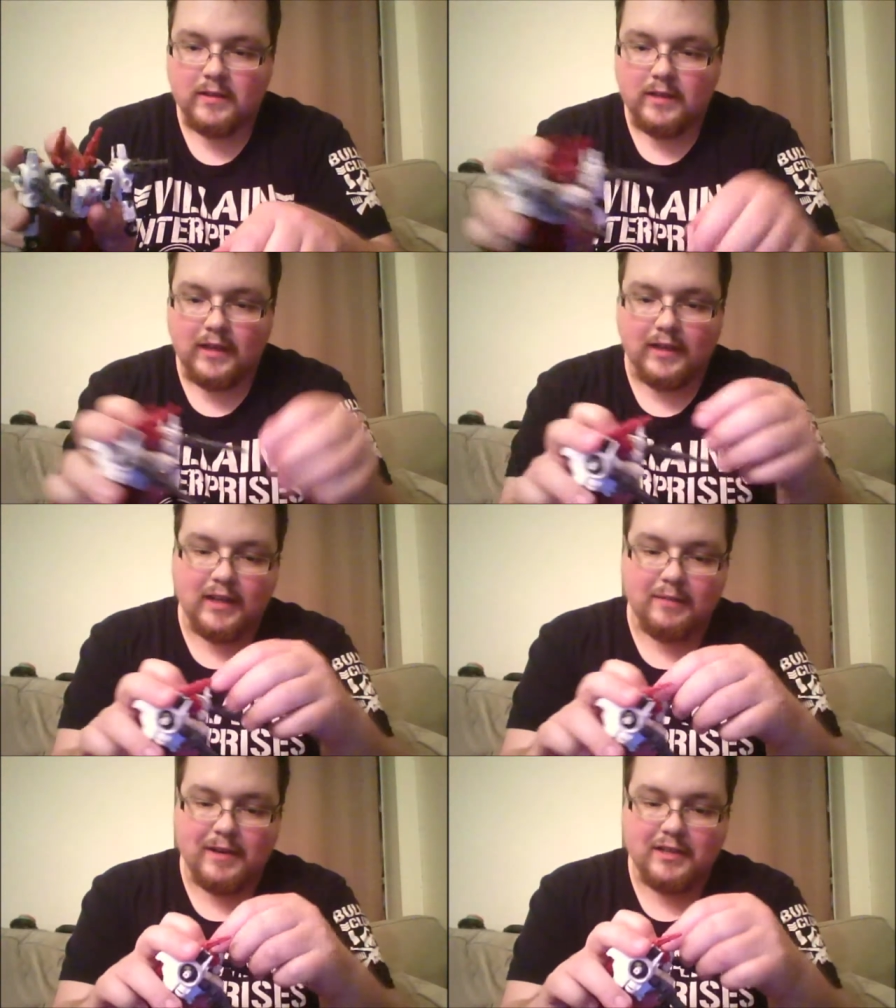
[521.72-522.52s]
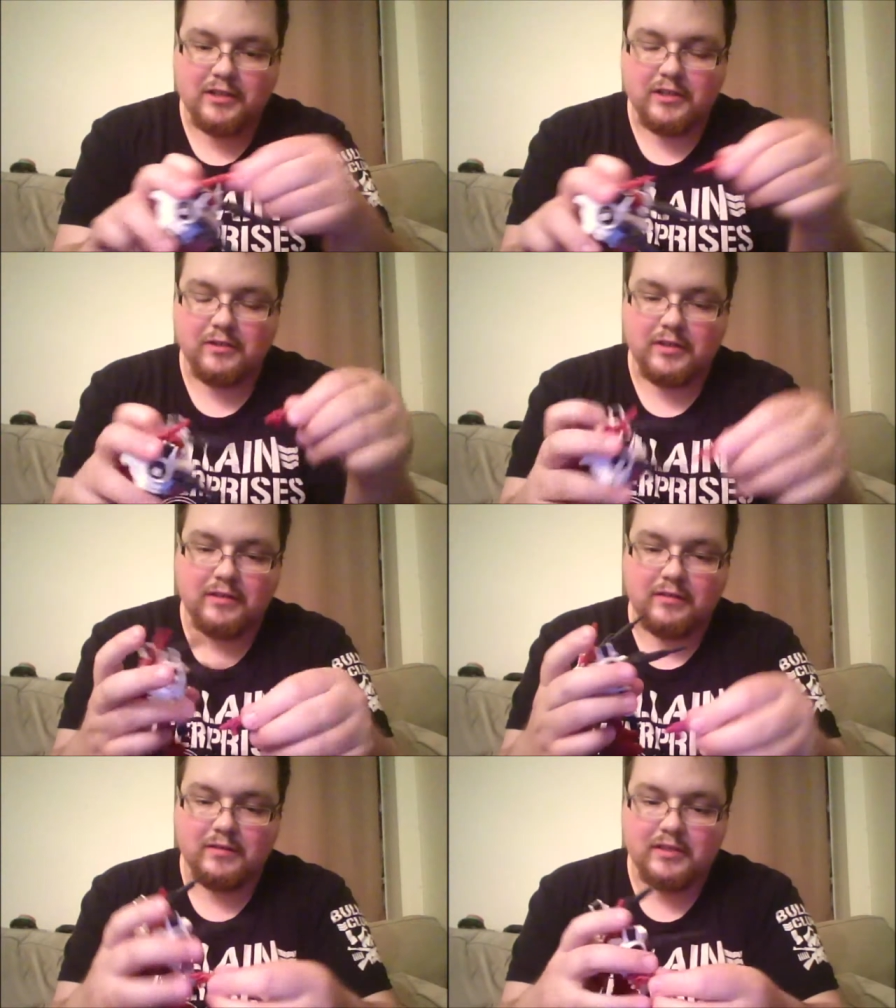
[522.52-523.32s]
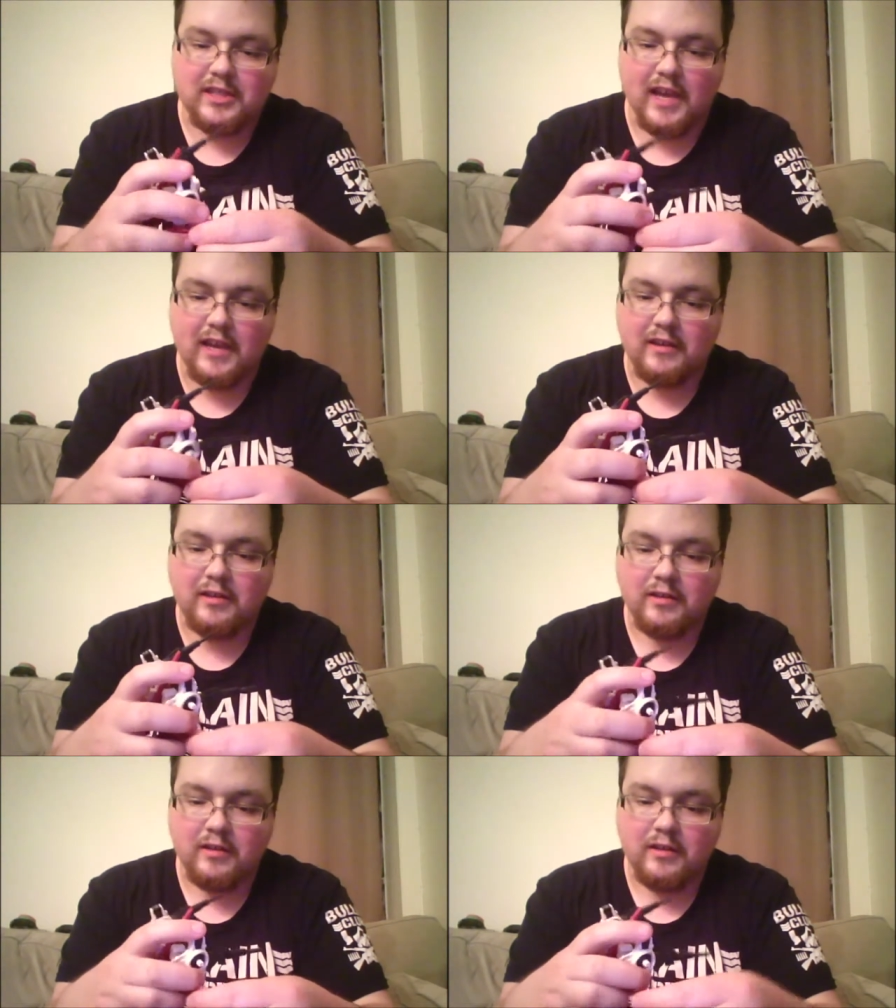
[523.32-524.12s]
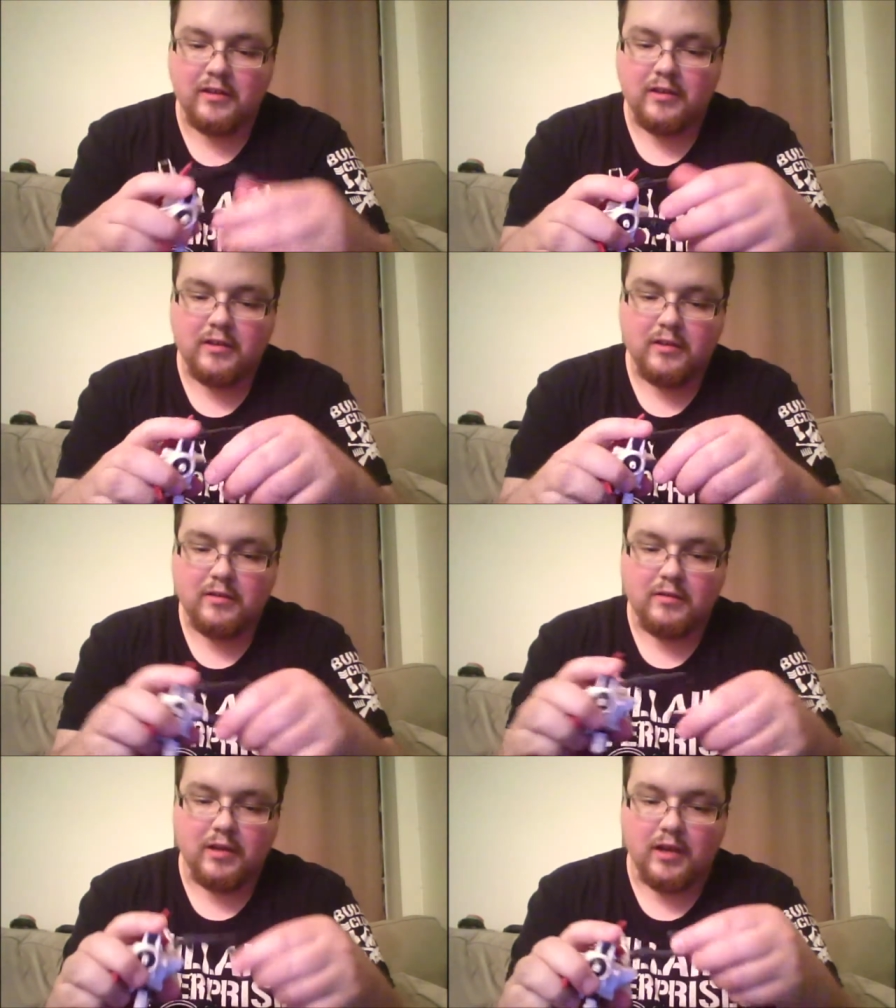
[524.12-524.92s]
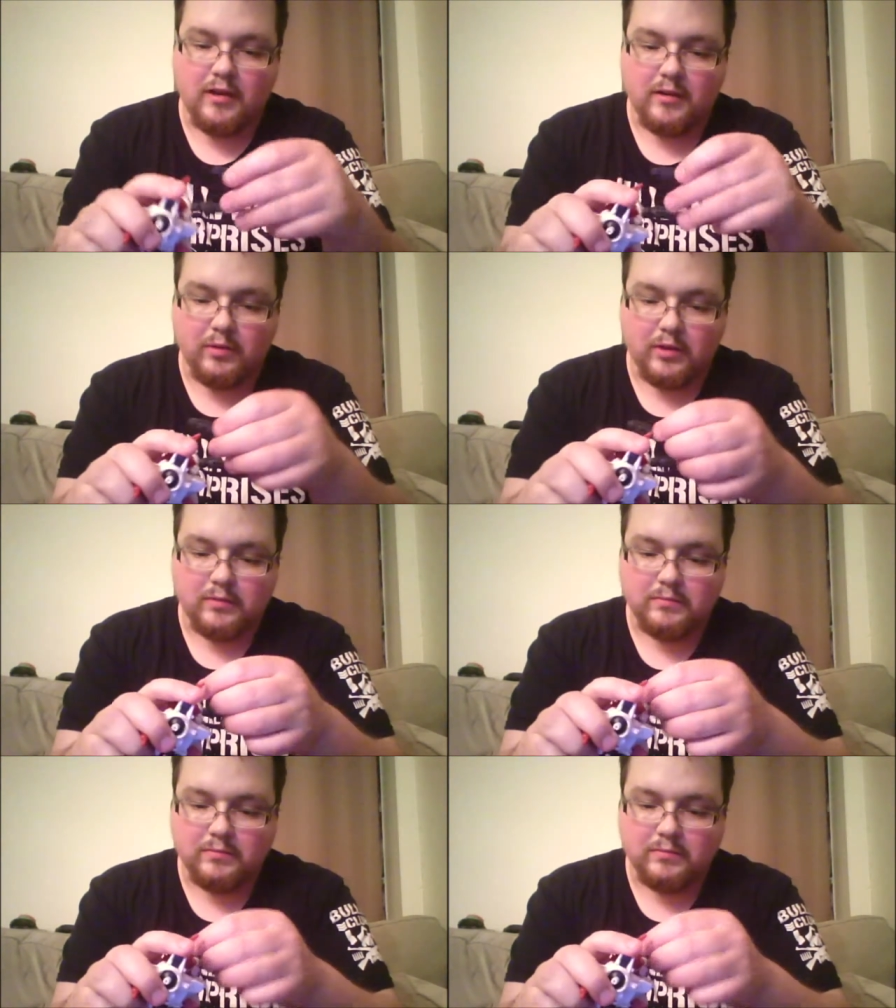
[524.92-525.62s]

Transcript: And I imagine you can take, no, well,